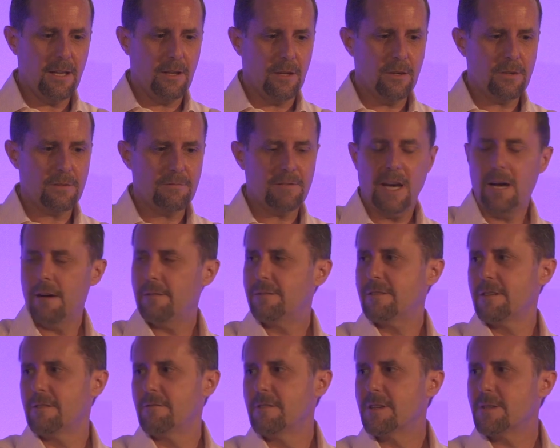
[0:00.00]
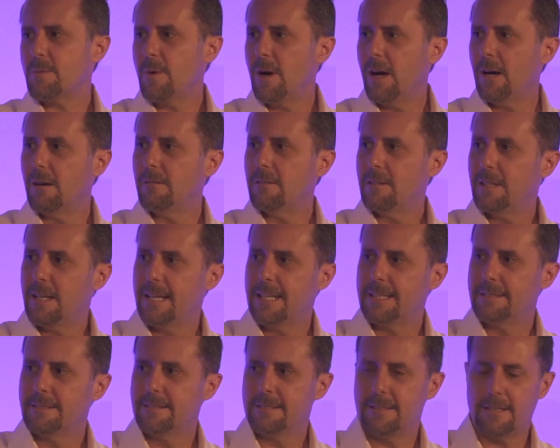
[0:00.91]
a lot of laughter as well.
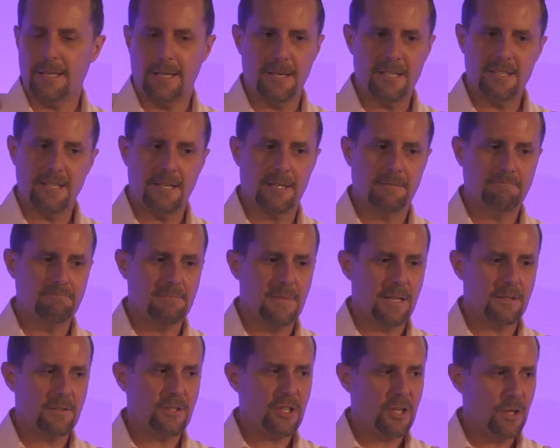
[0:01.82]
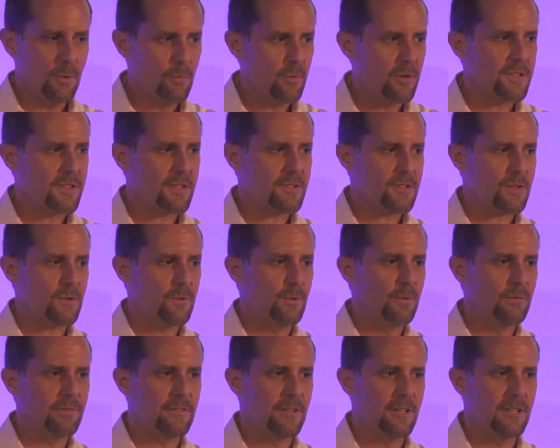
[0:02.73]
And humor is a
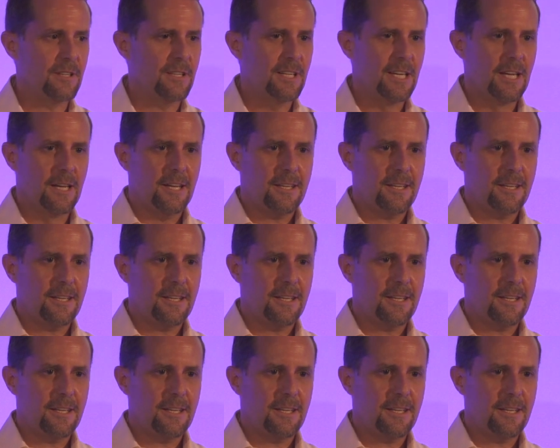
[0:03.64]
tool for